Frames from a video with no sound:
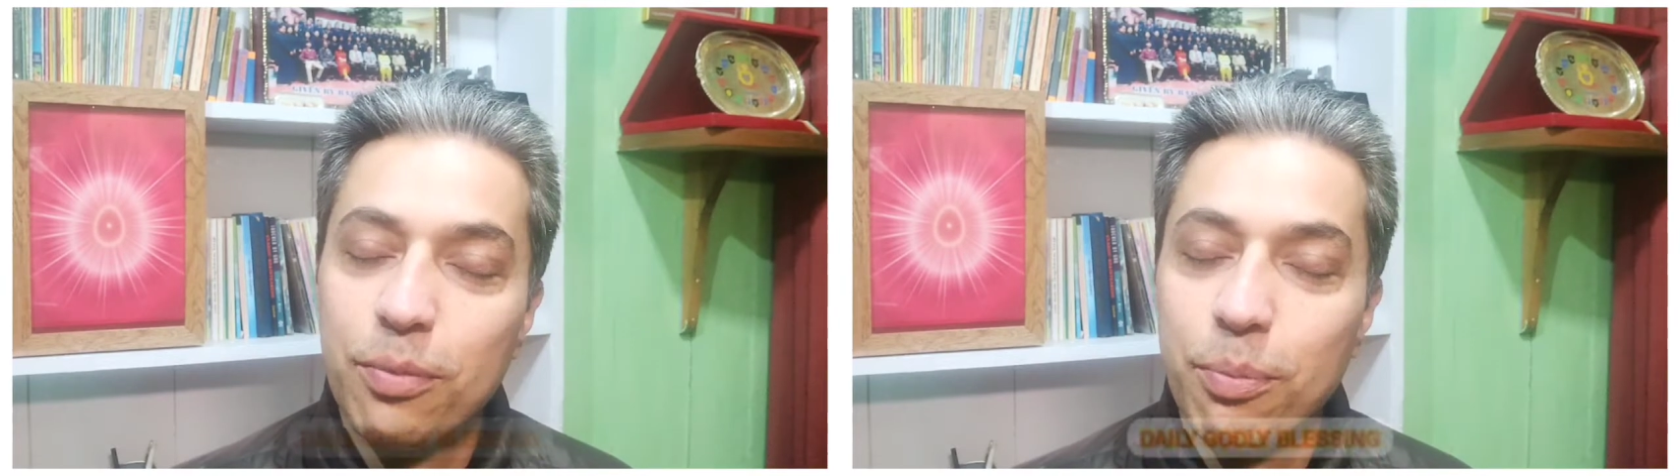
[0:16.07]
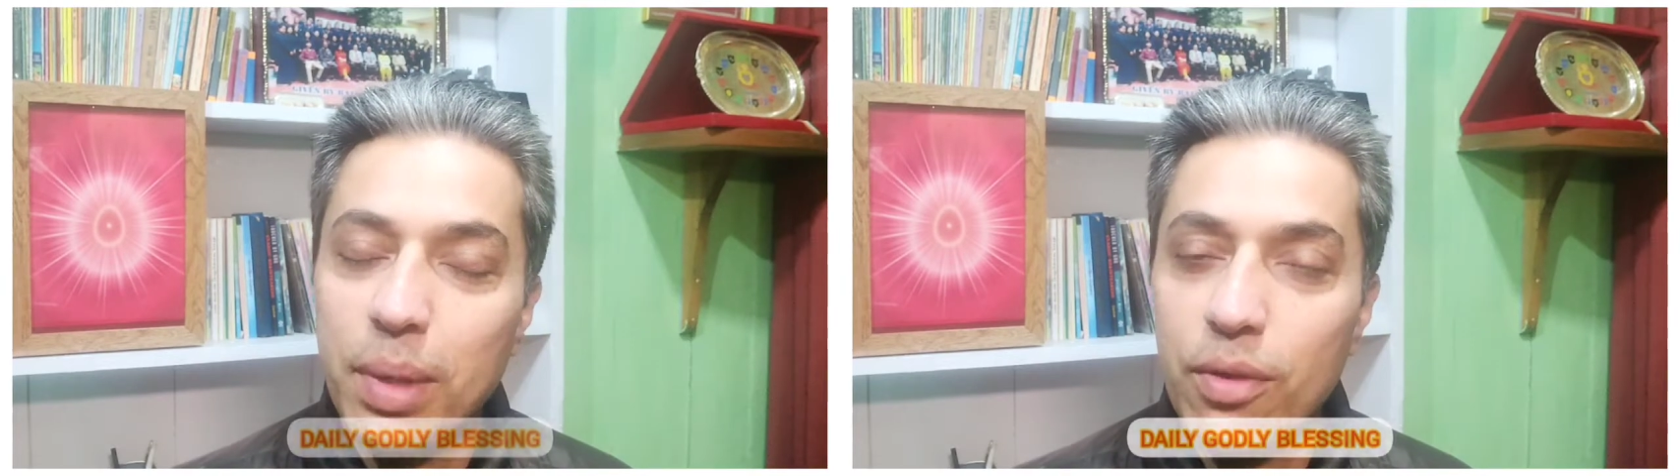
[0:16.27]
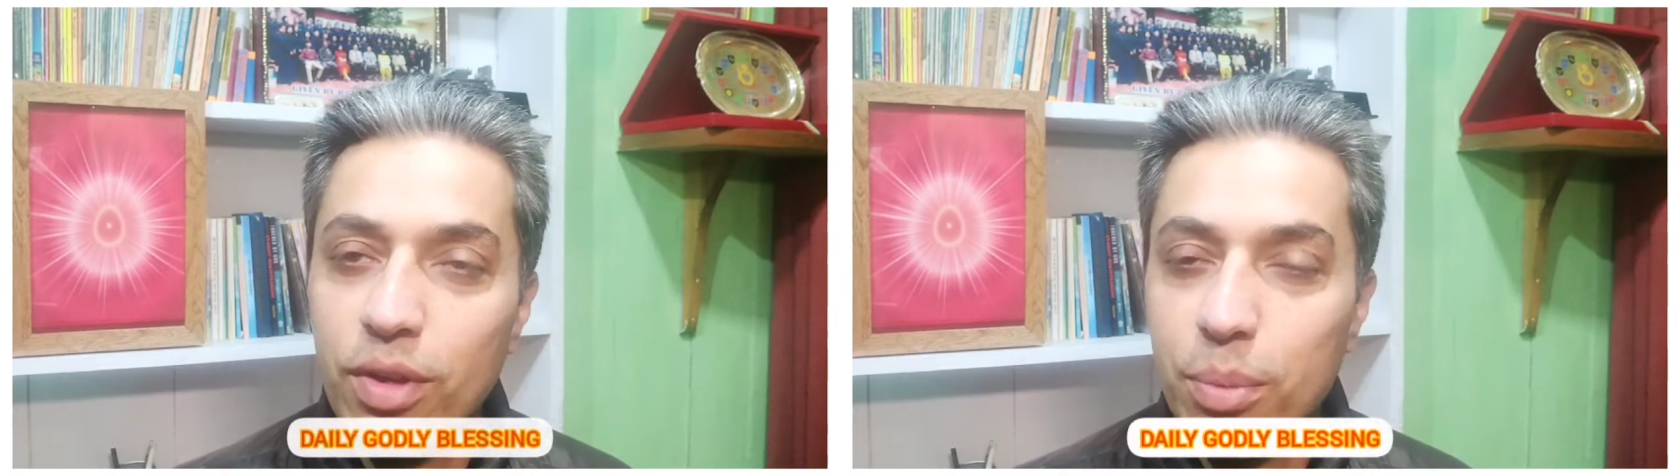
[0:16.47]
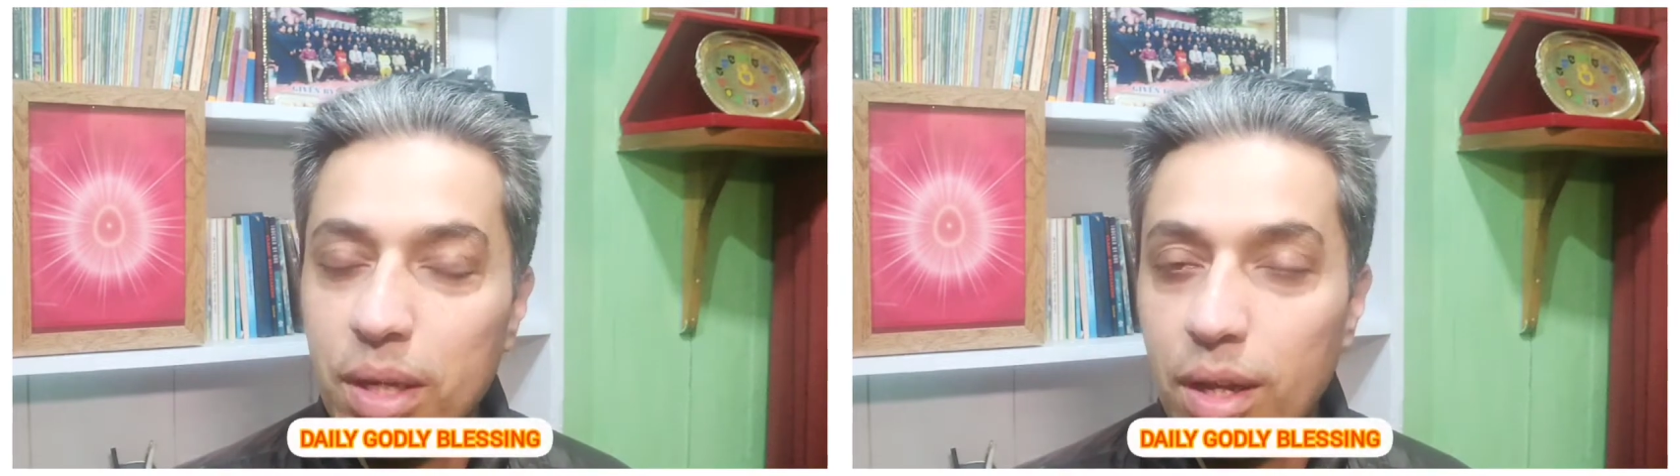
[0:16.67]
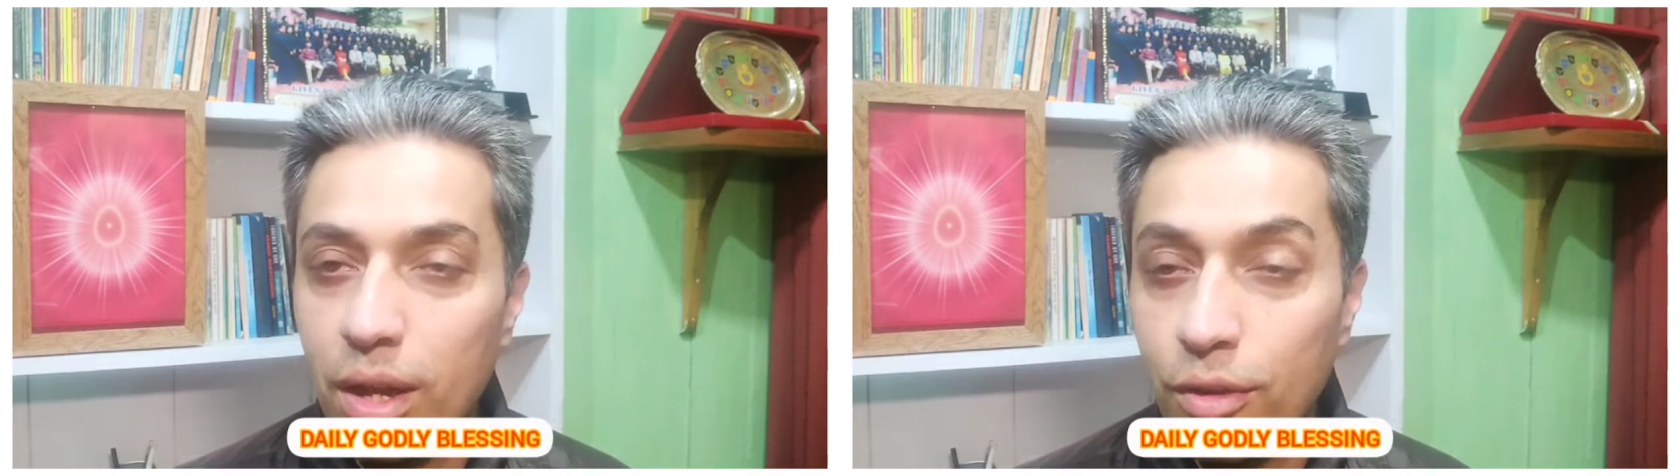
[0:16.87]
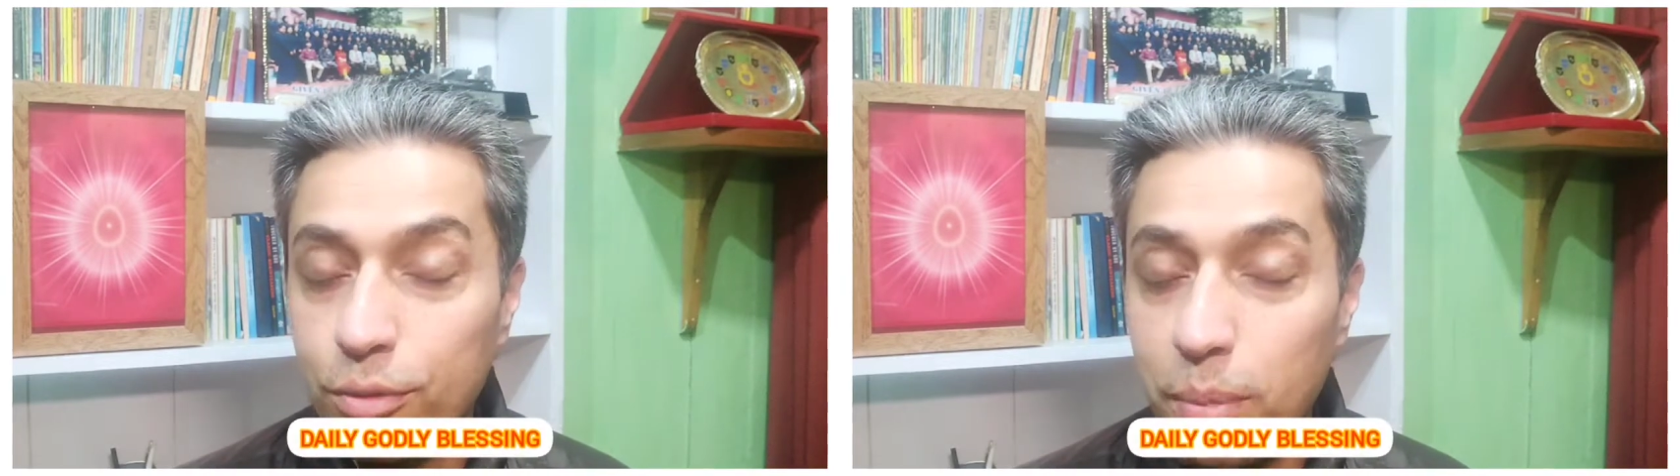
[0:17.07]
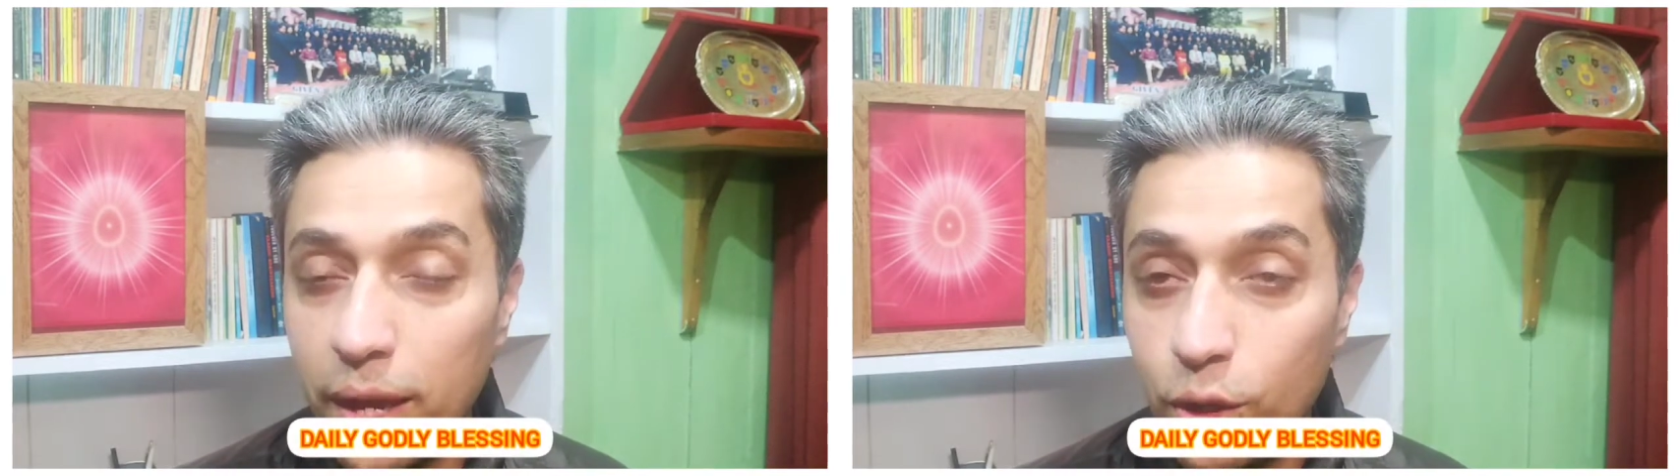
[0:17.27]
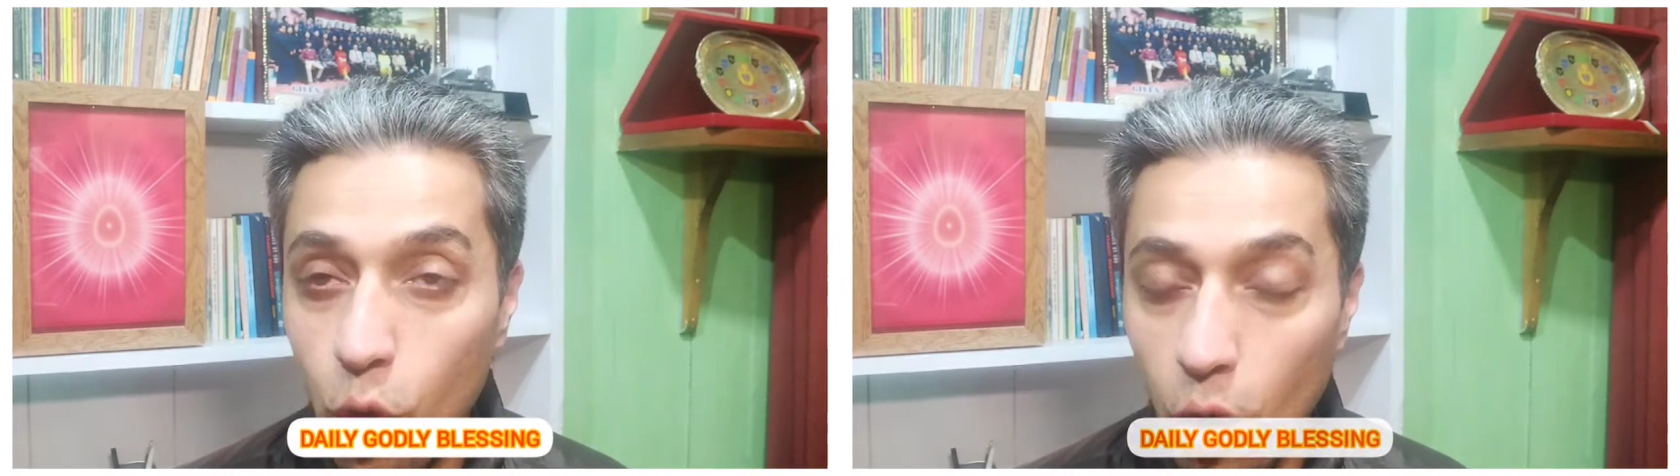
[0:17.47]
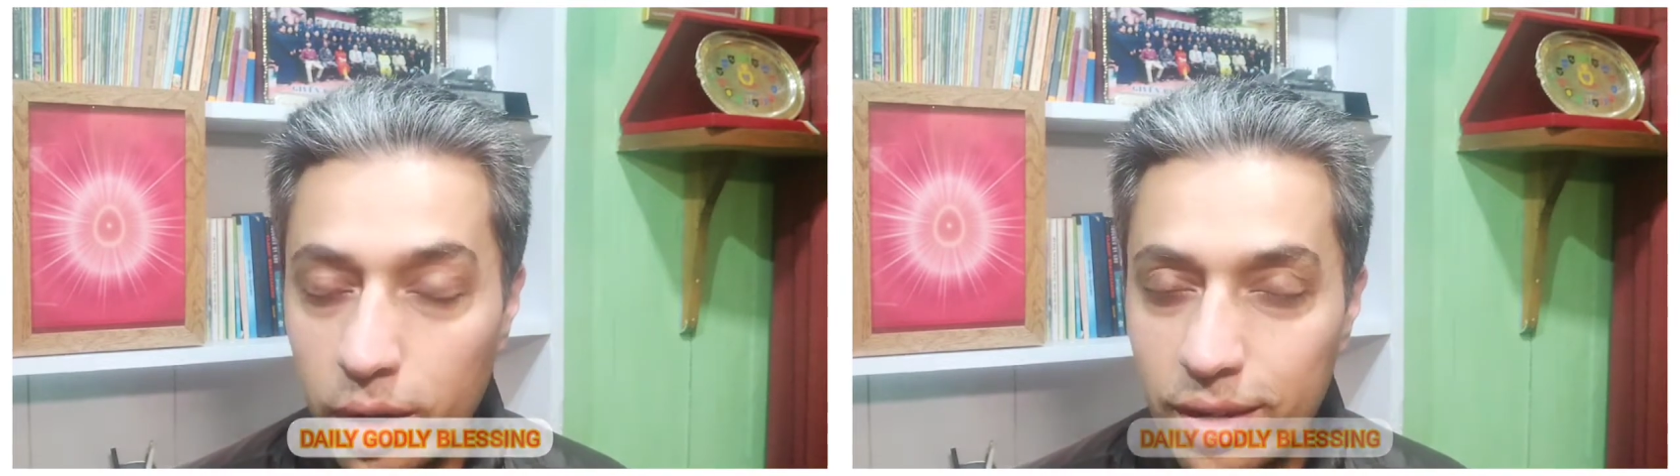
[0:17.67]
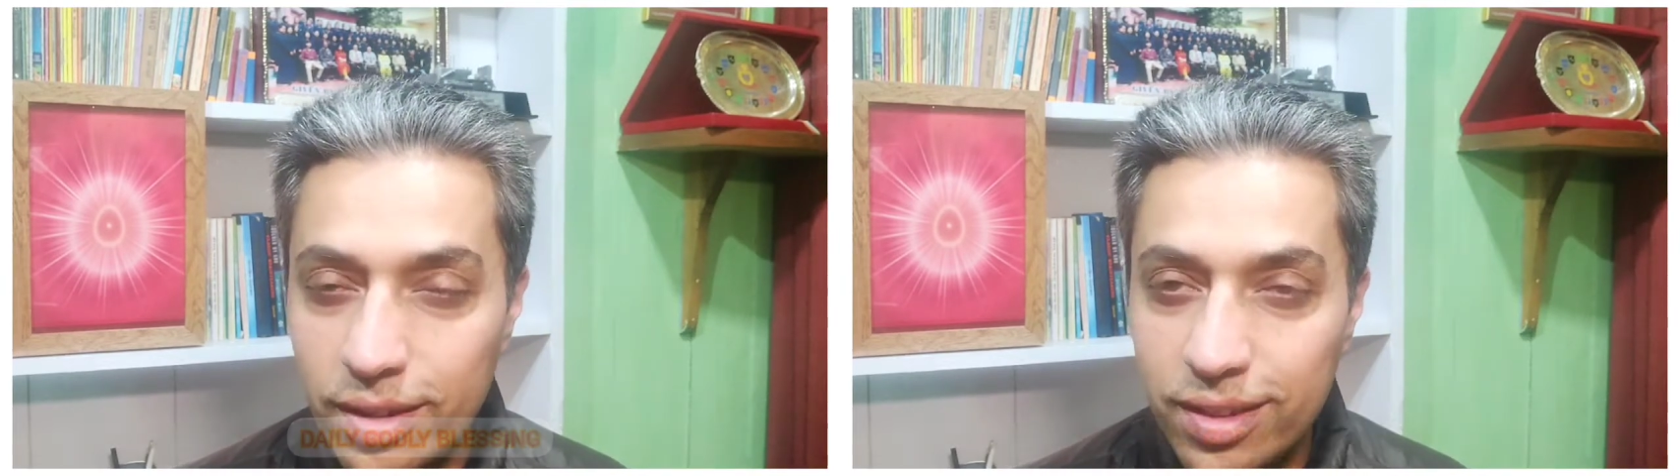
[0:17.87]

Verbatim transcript: may we be loved by God